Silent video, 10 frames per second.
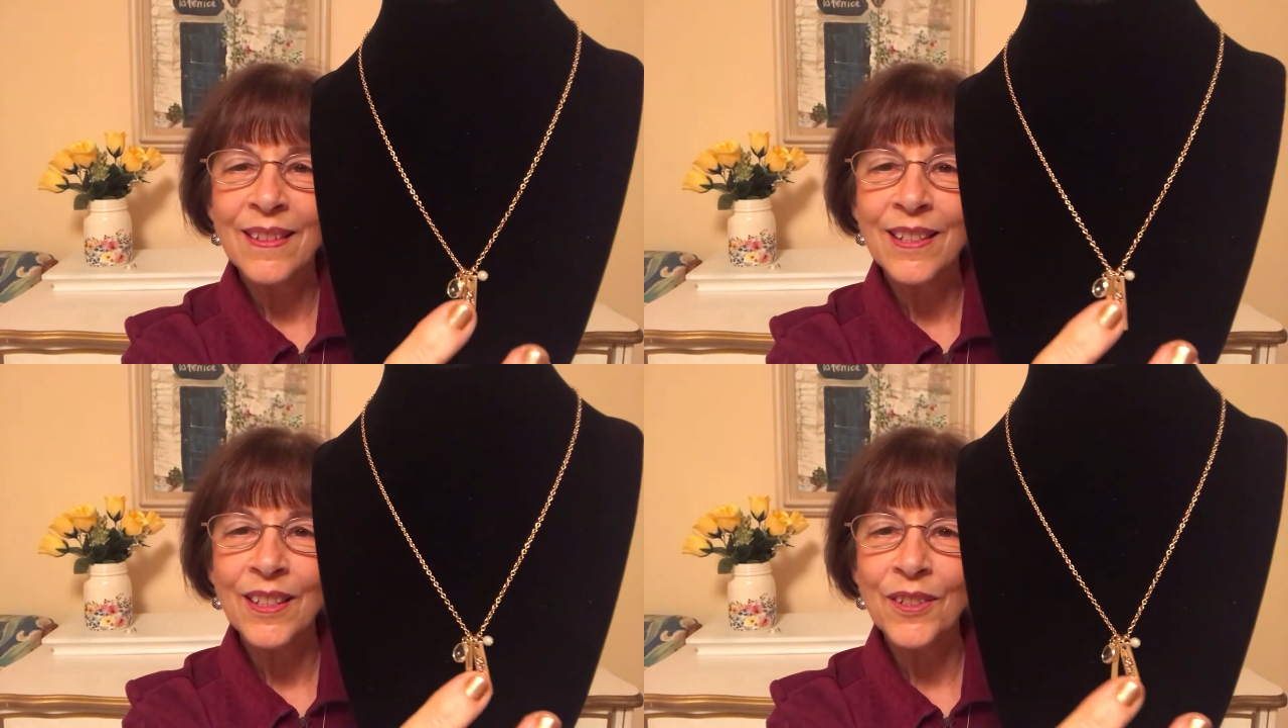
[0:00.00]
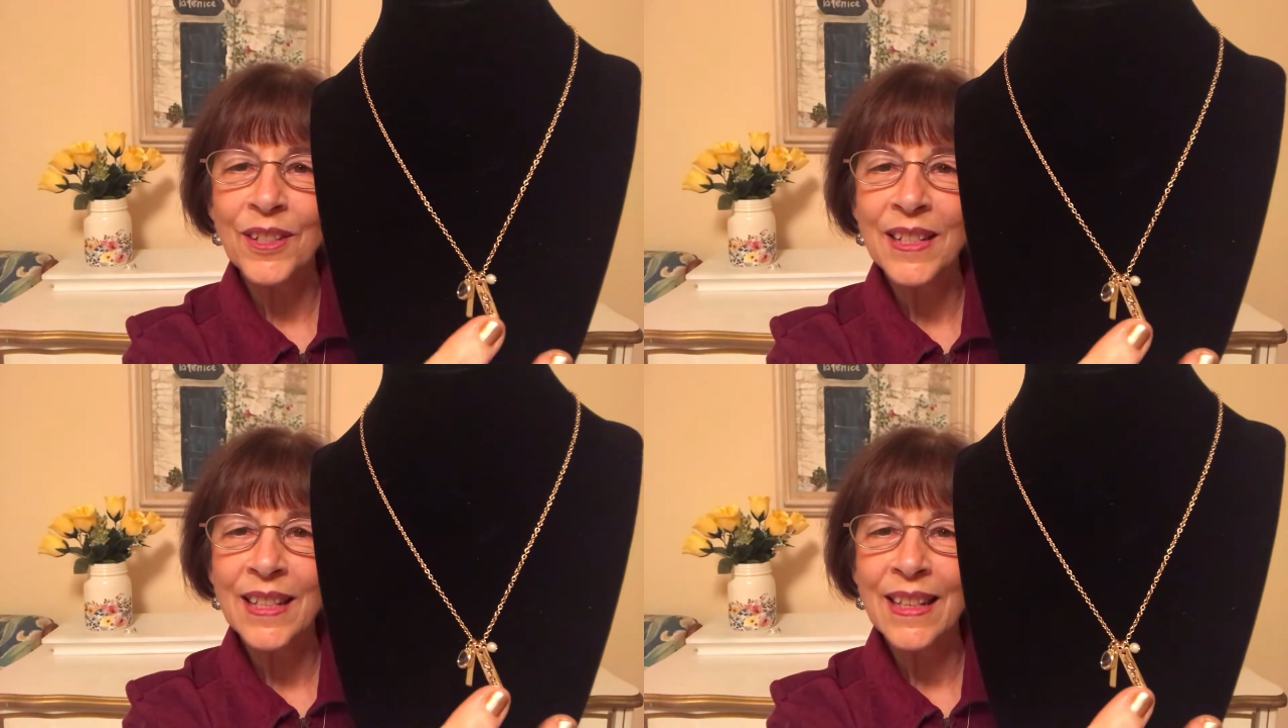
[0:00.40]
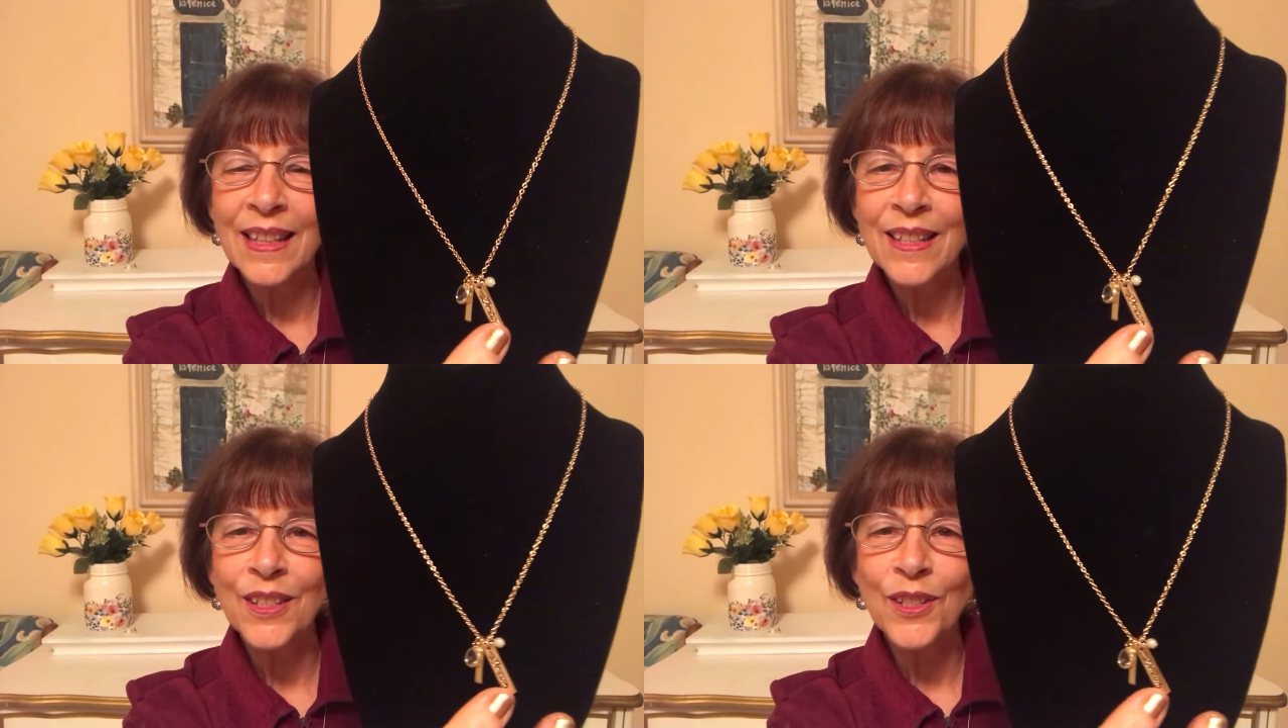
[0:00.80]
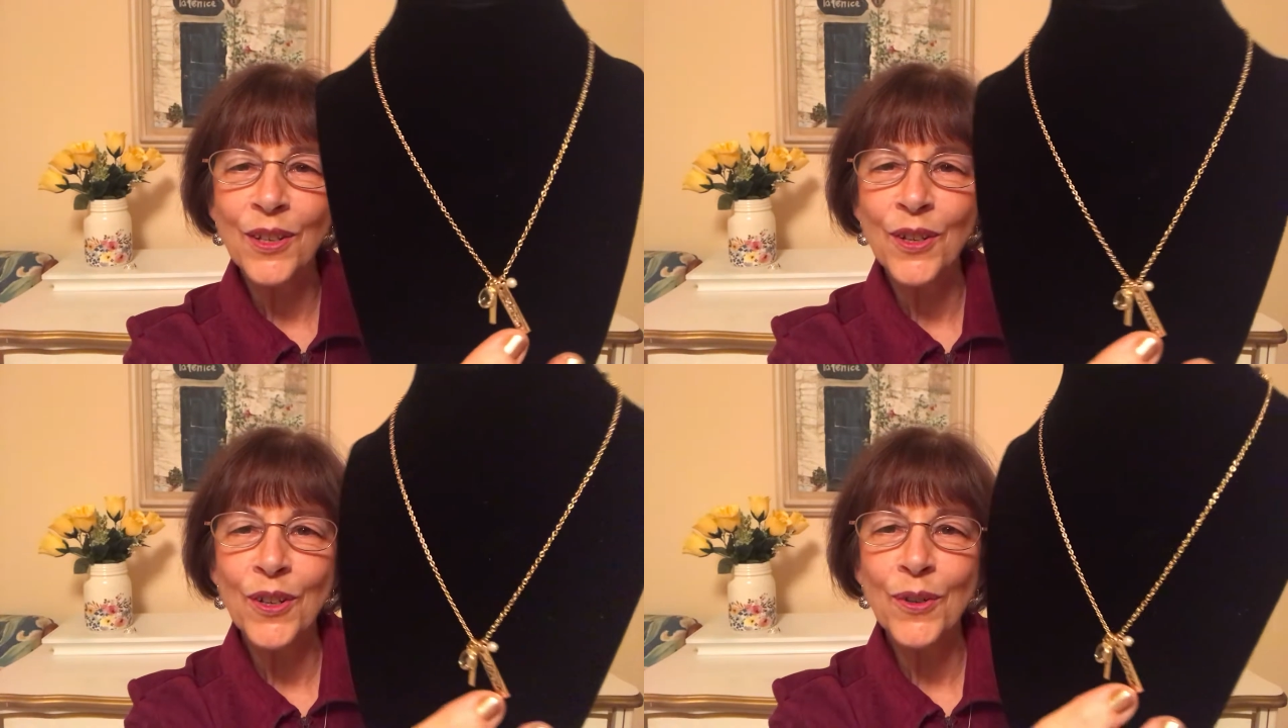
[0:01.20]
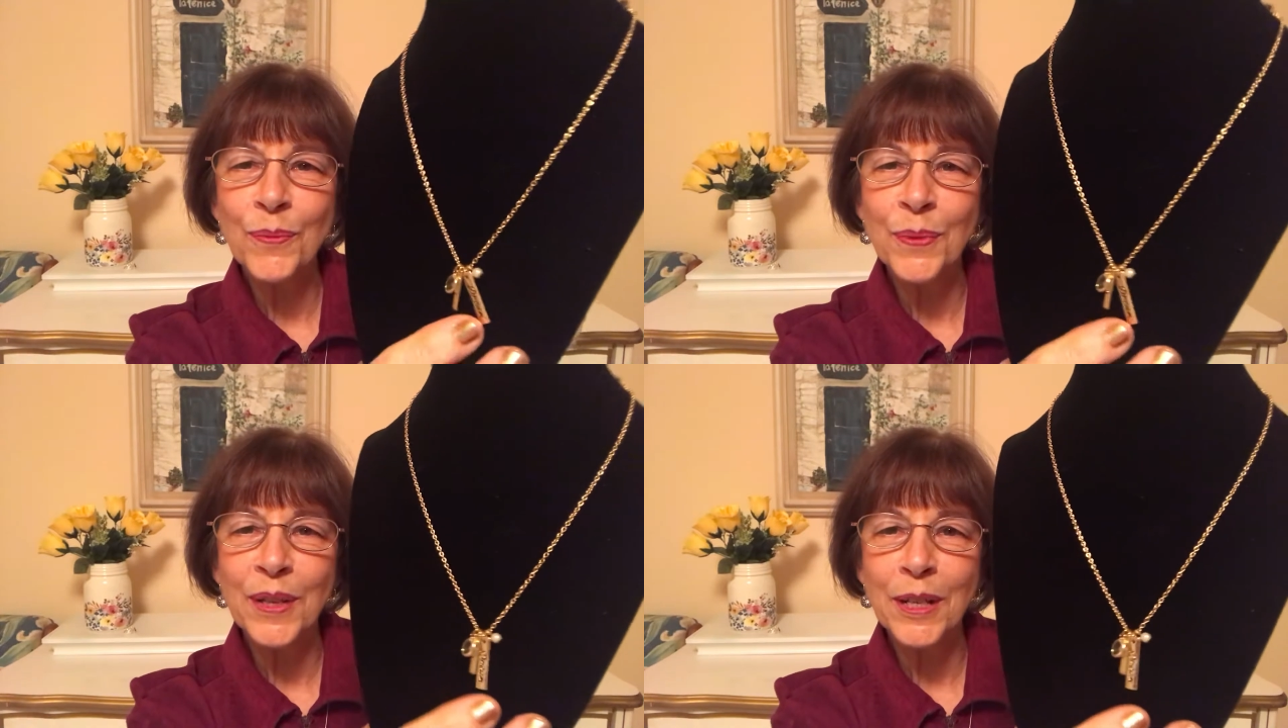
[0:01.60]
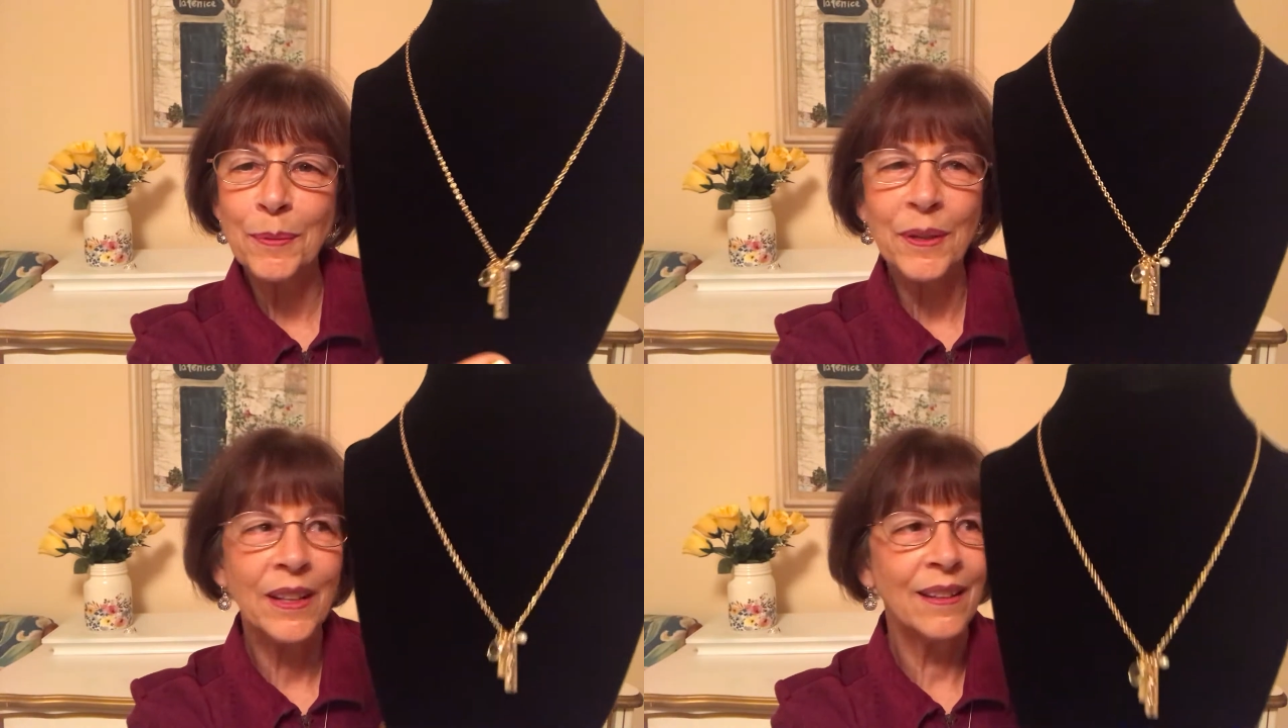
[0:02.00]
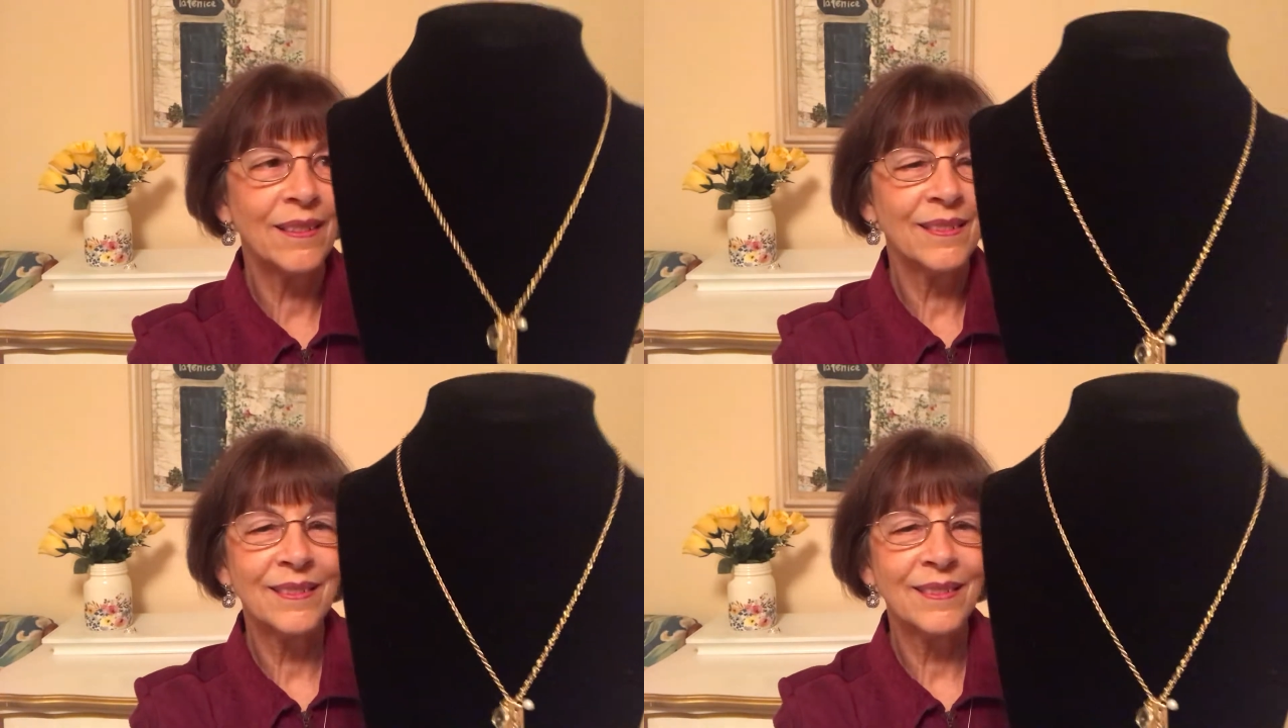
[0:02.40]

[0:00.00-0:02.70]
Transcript: So just think that's so pretty, pretty.